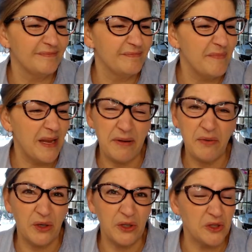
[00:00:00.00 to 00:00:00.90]
maybe
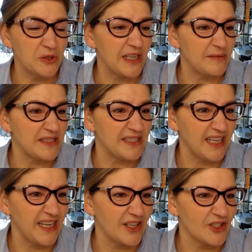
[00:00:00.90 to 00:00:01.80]
1 or 2 times a
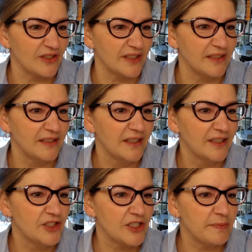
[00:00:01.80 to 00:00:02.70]
day, actually,
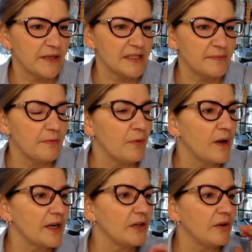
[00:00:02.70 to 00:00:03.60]
just because people
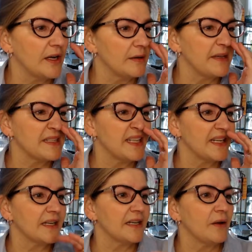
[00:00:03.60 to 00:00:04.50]
want to know how to best
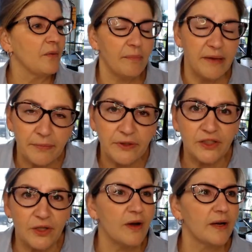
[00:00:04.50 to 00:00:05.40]
take it. And I want people
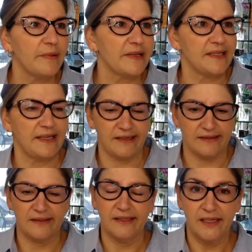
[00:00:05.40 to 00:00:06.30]
to know how to best take
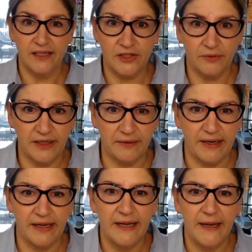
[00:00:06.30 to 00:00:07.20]
it. So
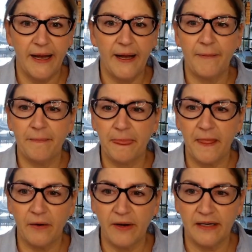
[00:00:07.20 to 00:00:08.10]
anyway, all
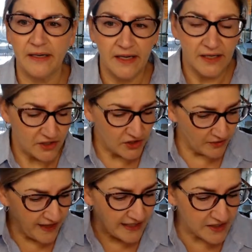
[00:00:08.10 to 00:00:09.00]
right.
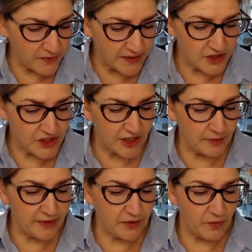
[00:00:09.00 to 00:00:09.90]
So that's what a
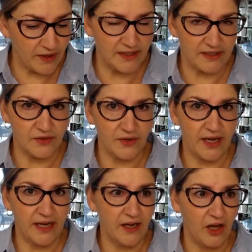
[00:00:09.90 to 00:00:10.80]
GLP-1 does.
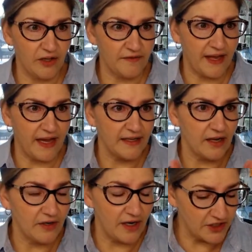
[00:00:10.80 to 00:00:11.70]
Okay. All of that.
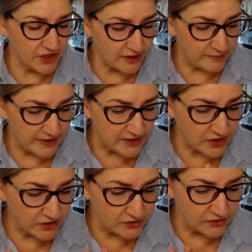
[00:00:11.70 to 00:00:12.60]
Now a
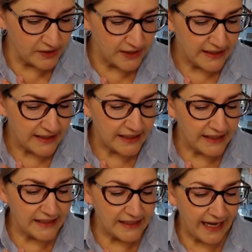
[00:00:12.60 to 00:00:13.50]
GLP-2,
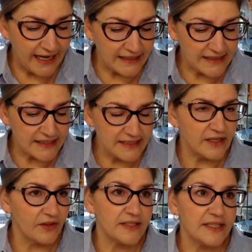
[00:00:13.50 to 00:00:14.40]
it enhances.
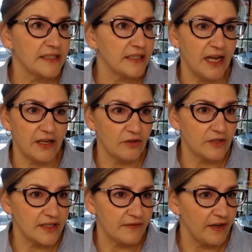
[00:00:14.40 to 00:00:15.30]
Now this I did not know because